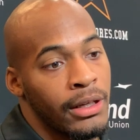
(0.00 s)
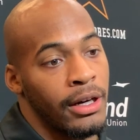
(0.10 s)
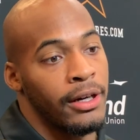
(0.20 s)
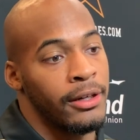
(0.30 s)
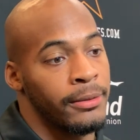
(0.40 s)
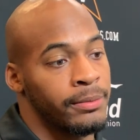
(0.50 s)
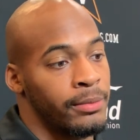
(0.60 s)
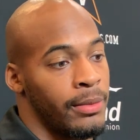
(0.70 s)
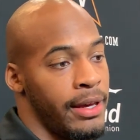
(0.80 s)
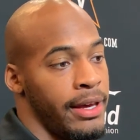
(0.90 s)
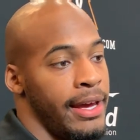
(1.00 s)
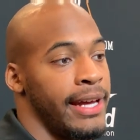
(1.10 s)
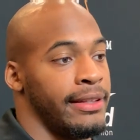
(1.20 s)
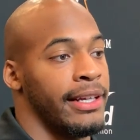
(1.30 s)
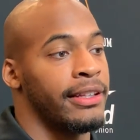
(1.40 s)

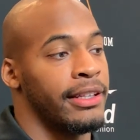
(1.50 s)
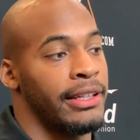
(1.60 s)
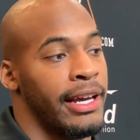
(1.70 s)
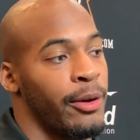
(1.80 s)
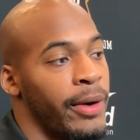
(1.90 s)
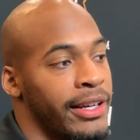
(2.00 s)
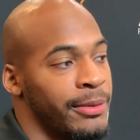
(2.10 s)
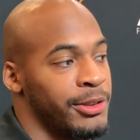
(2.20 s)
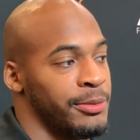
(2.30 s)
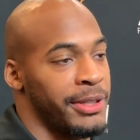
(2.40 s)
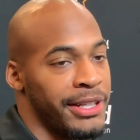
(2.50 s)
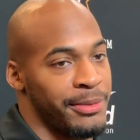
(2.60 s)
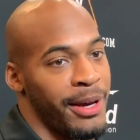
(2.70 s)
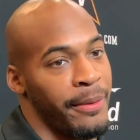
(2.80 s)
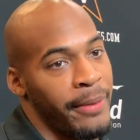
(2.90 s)
At the end of the day, it wound up just being,
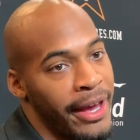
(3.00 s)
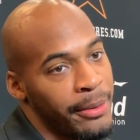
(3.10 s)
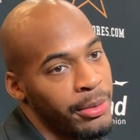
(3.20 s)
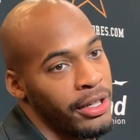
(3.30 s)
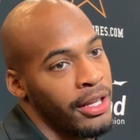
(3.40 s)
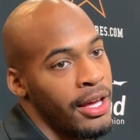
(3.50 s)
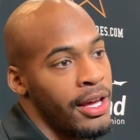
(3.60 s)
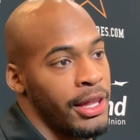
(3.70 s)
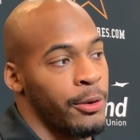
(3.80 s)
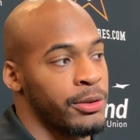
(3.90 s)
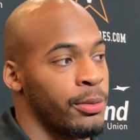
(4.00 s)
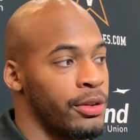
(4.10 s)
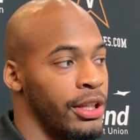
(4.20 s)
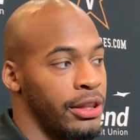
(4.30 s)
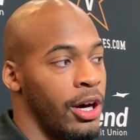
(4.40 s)
I'm coming back. But it was more,
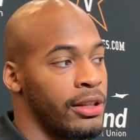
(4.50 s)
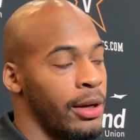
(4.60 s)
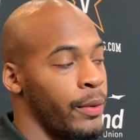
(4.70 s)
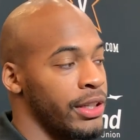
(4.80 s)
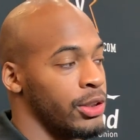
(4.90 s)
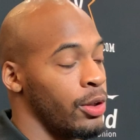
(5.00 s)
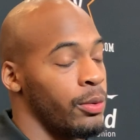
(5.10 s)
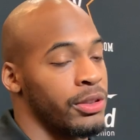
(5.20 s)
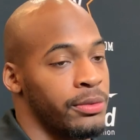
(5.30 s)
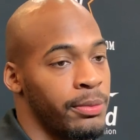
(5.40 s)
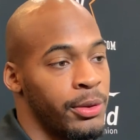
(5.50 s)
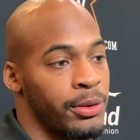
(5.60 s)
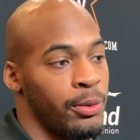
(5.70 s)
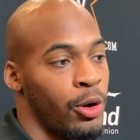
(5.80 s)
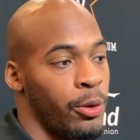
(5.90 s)
the thought that went into it was
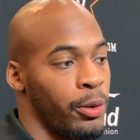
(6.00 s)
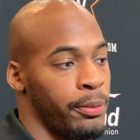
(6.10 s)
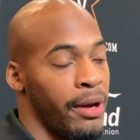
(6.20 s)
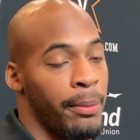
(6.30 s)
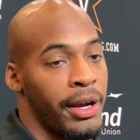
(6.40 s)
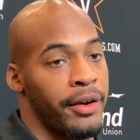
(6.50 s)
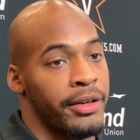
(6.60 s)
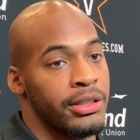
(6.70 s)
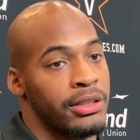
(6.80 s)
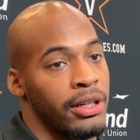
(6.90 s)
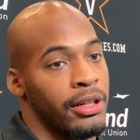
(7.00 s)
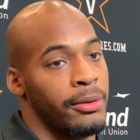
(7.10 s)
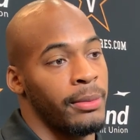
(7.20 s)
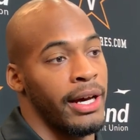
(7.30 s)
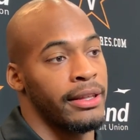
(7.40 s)
more with my parents.
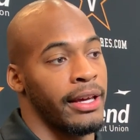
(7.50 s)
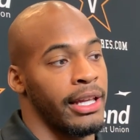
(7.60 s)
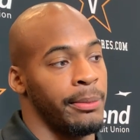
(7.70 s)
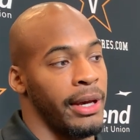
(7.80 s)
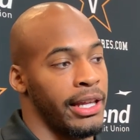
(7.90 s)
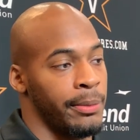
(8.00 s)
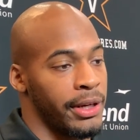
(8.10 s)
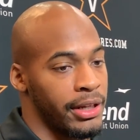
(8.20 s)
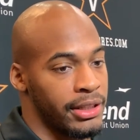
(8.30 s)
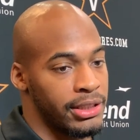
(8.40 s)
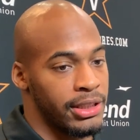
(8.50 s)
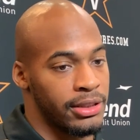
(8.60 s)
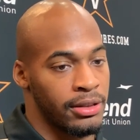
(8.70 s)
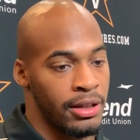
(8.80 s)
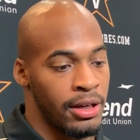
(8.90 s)
I think at the beginning of the
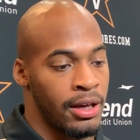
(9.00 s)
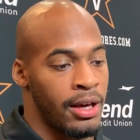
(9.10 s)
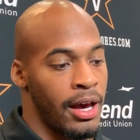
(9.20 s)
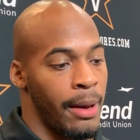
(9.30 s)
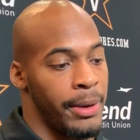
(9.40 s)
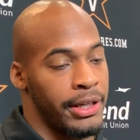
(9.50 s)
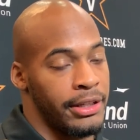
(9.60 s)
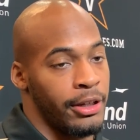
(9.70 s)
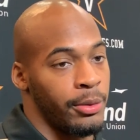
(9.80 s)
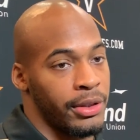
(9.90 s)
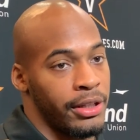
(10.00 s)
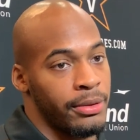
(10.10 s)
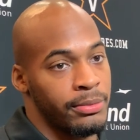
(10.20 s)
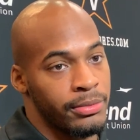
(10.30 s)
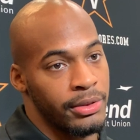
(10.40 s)
season, I made a deal with
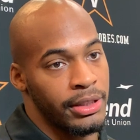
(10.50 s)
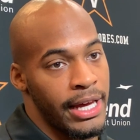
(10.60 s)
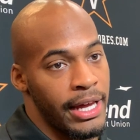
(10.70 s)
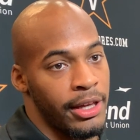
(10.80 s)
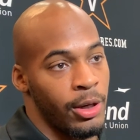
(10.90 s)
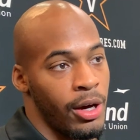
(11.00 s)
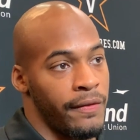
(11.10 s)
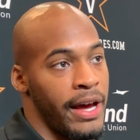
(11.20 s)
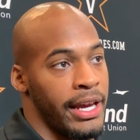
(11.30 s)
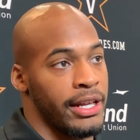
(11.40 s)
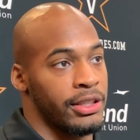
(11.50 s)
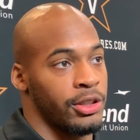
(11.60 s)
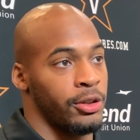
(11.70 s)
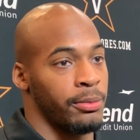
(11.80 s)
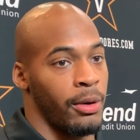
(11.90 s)
them that, you know, if I hit a
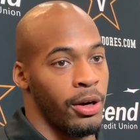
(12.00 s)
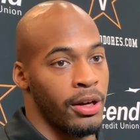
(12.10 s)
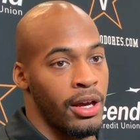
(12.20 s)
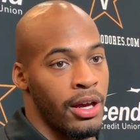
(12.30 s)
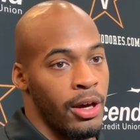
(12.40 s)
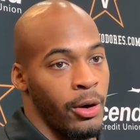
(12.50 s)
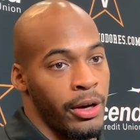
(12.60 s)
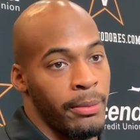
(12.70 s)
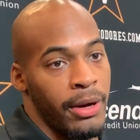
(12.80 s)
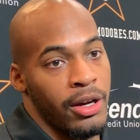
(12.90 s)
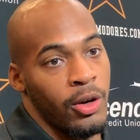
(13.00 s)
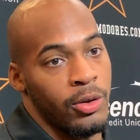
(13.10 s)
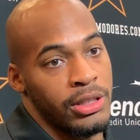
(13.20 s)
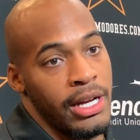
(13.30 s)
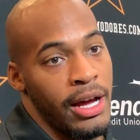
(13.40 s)
certain mark or hit my
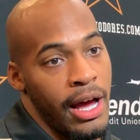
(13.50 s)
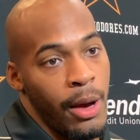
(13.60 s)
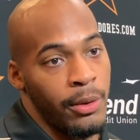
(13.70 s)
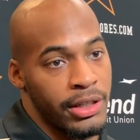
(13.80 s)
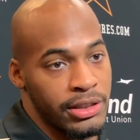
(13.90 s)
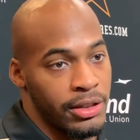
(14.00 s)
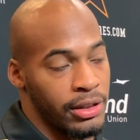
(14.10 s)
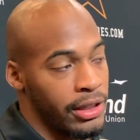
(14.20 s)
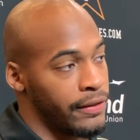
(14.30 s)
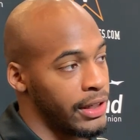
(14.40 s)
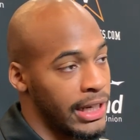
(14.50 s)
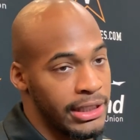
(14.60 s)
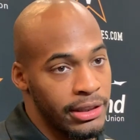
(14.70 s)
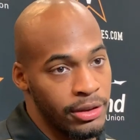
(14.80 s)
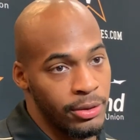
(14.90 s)
goals, that I would consider leaving, and I
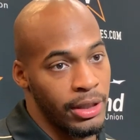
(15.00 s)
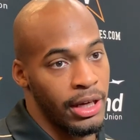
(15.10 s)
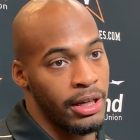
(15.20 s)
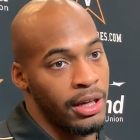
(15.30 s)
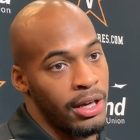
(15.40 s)
didn't do that.